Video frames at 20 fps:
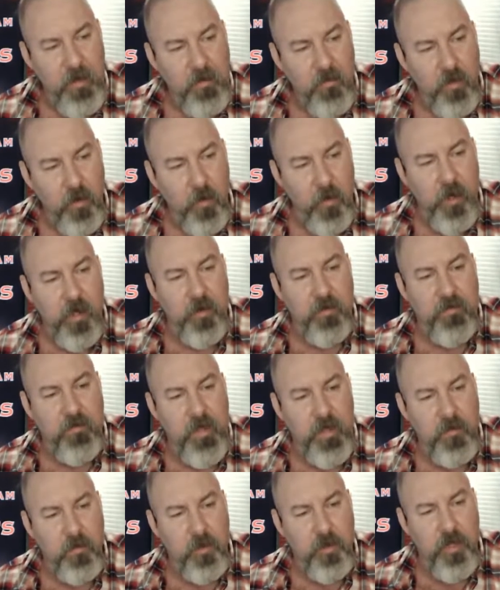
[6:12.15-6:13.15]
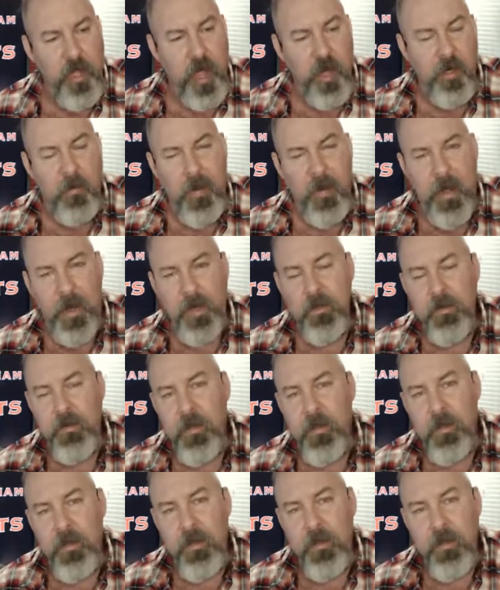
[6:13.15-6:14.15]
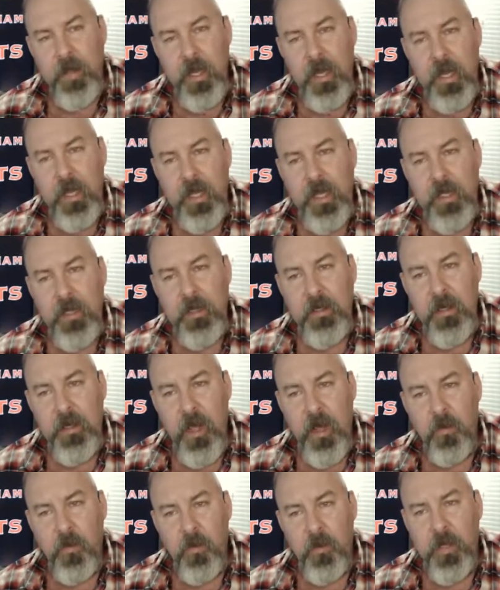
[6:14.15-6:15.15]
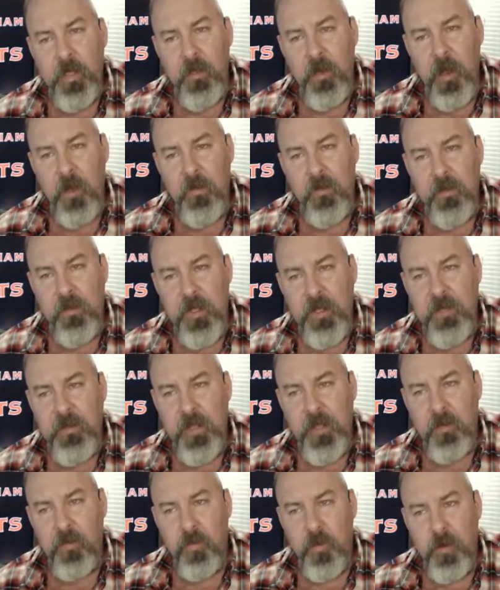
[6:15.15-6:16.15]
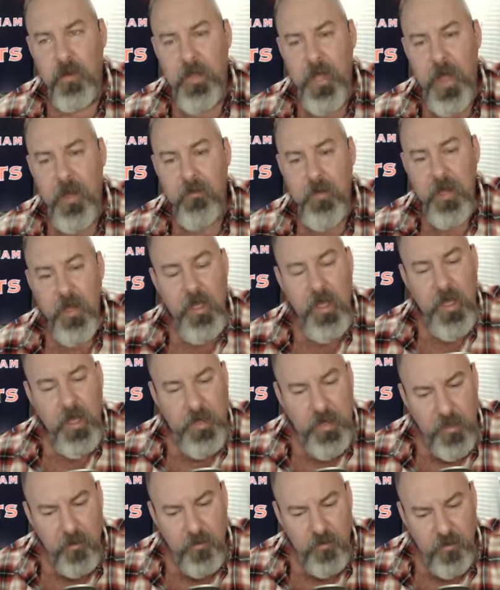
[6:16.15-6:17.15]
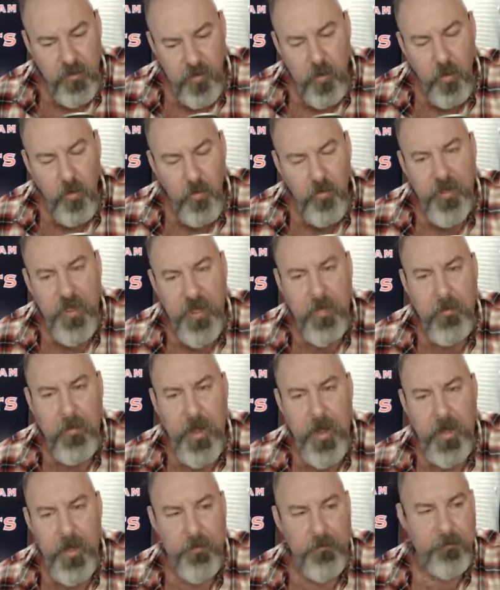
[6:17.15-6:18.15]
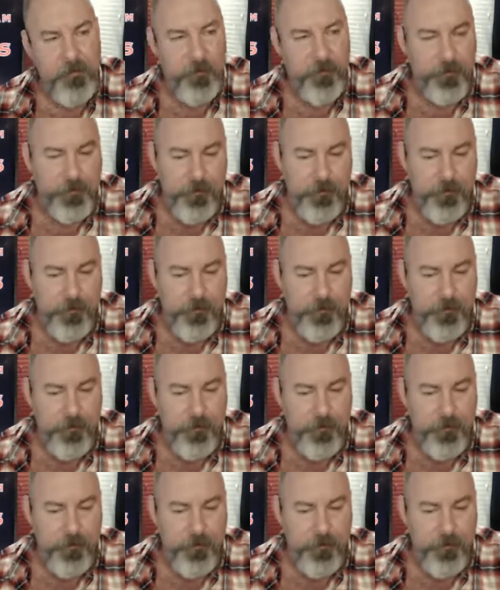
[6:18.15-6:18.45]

So we're going to sit and we'll talk about it, and we'll get all the details worked out. And here's the cool thing about it.